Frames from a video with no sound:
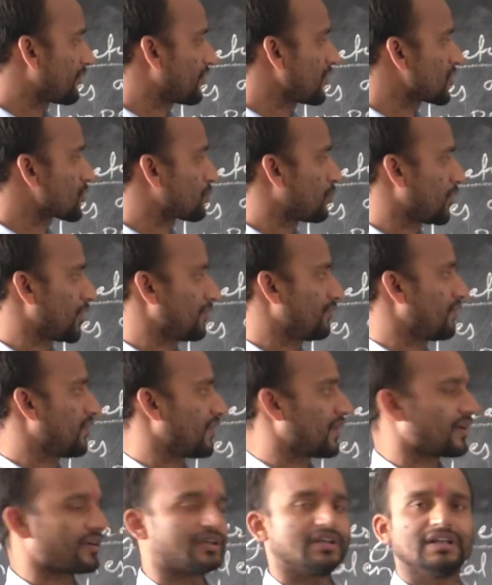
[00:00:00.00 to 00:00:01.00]
fixed point
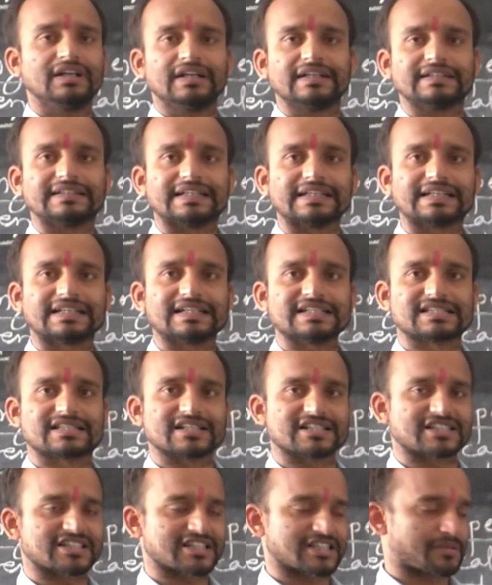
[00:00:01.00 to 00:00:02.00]
for degree
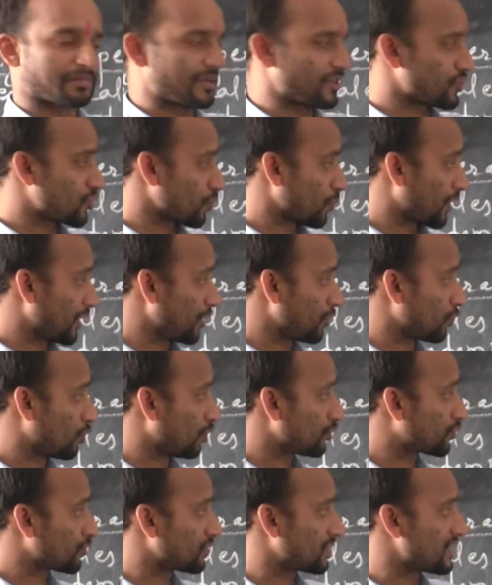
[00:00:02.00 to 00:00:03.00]
Celsius. Means when you
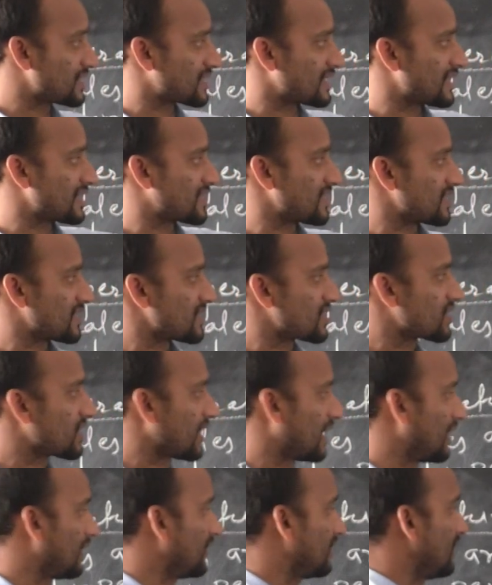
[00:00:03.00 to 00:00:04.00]
go through this Celsius
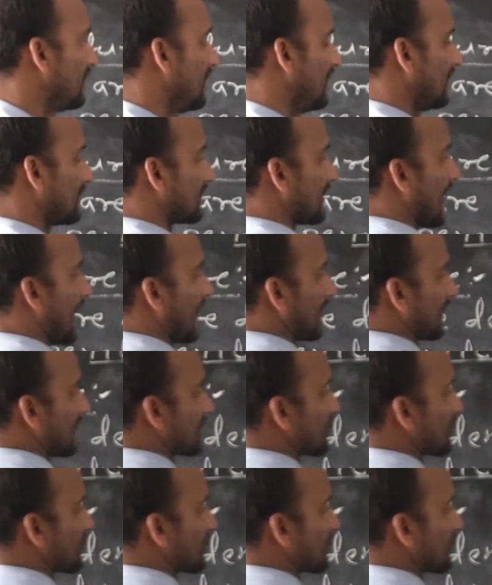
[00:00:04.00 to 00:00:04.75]
scale, then